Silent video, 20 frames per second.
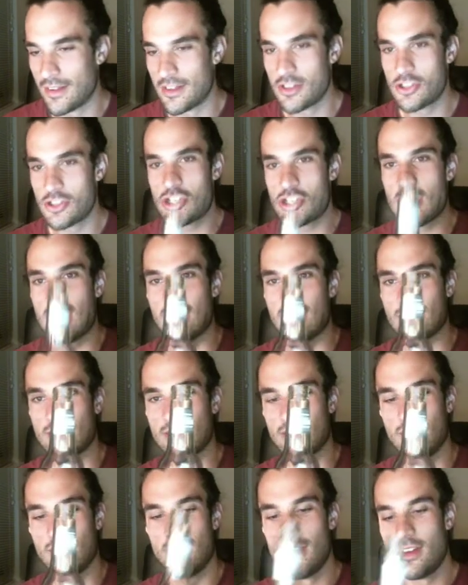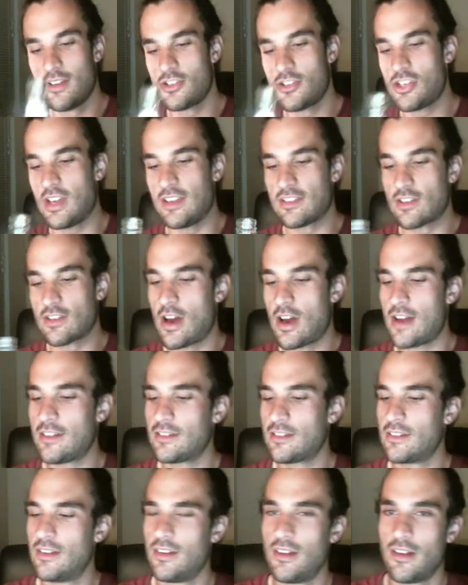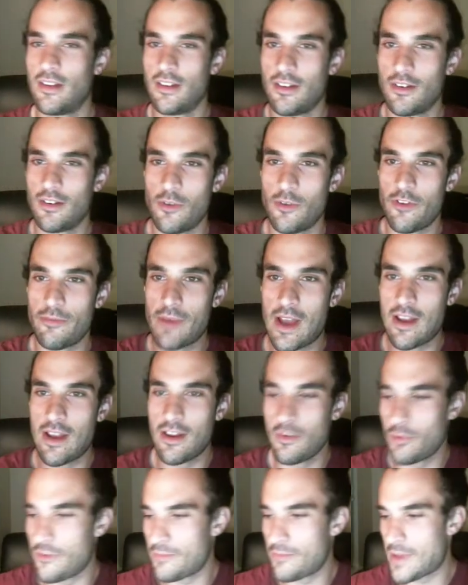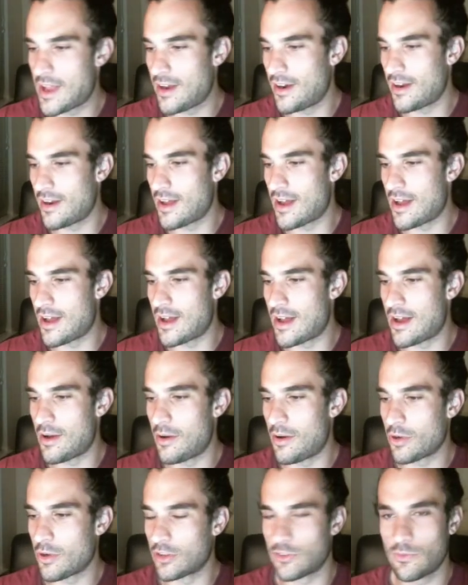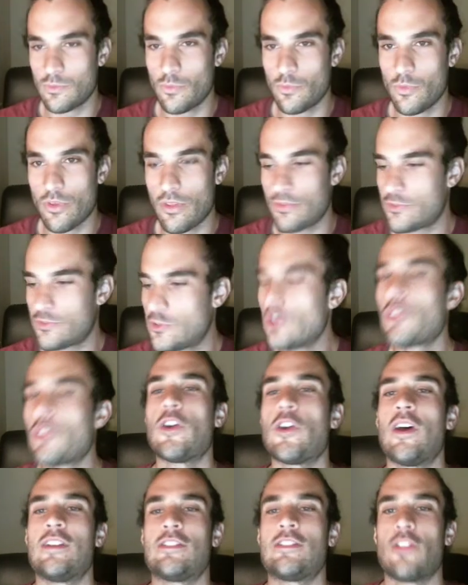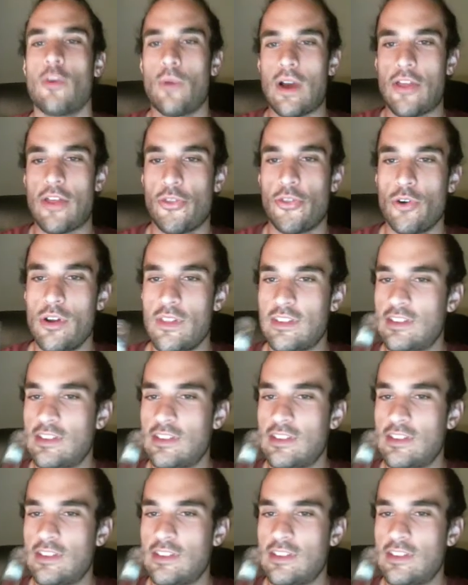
Cheers. Cheers, guys. We've made it, we've got 2/3 of the way through.